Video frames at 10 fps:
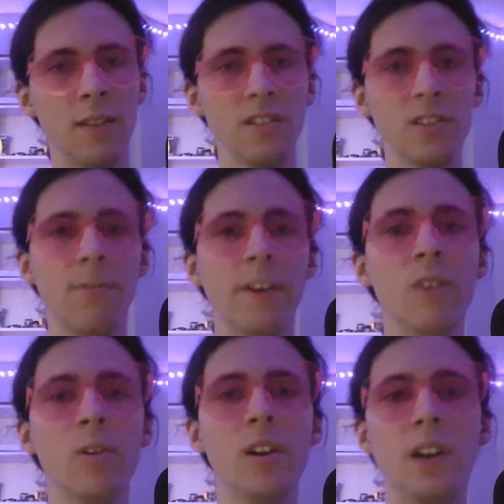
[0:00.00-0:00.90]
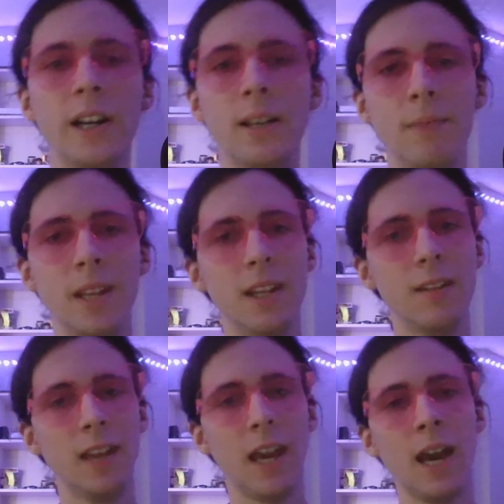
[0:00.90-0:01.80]
This affair would not
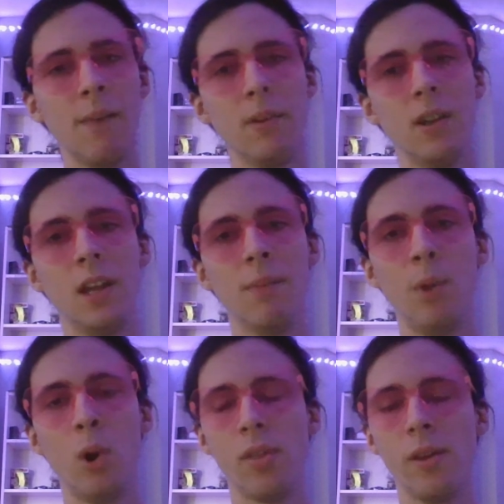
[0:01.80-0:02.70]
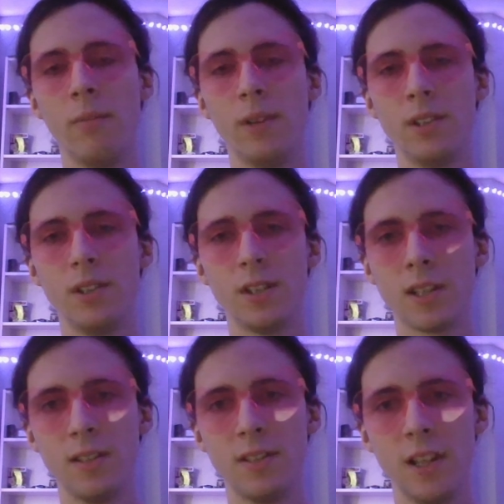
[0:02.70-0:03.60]
immediately happen, and both of them would just
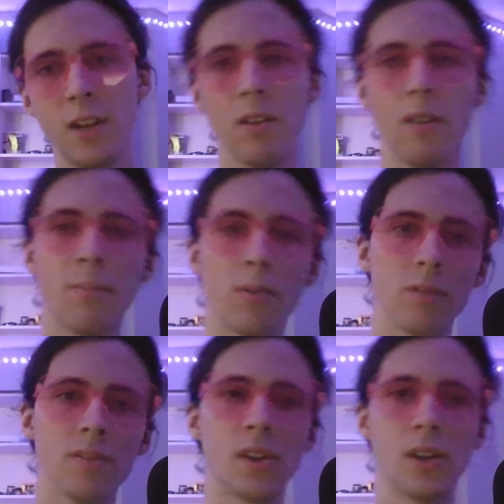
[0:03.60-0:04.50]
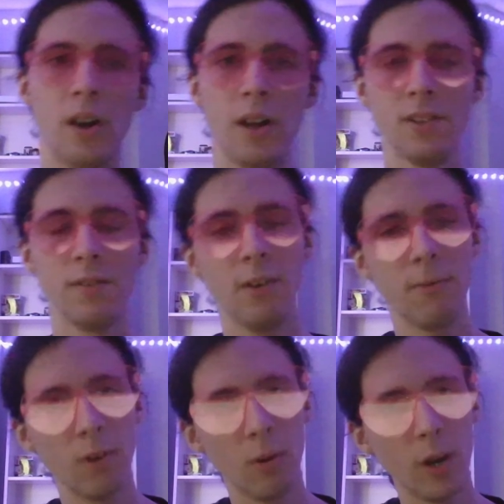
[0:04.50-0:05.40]
consider the pros and cons of it
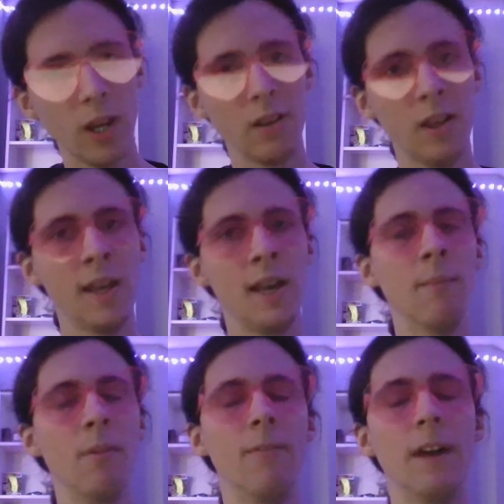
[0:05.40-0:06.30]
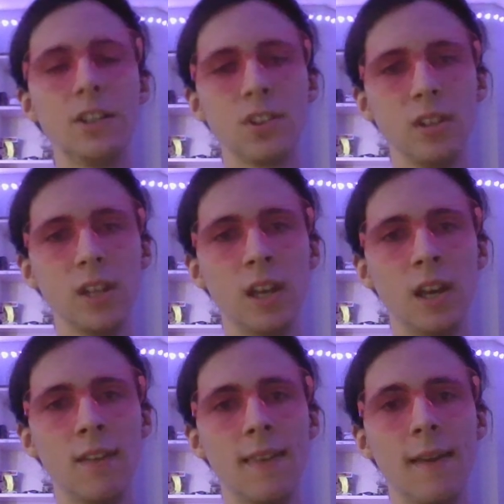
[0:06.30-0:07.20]
for a while, but eventually
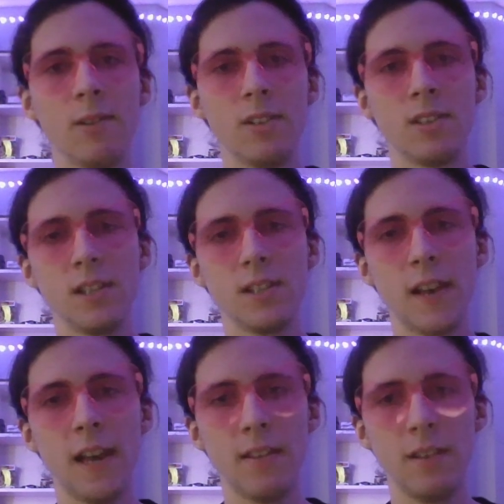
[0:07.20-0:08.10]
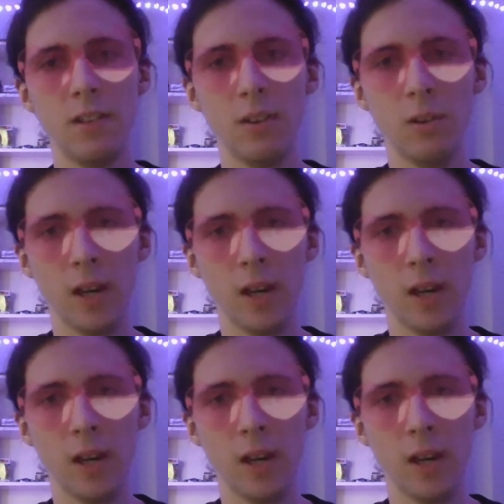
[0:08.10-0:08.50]
they would just decide to do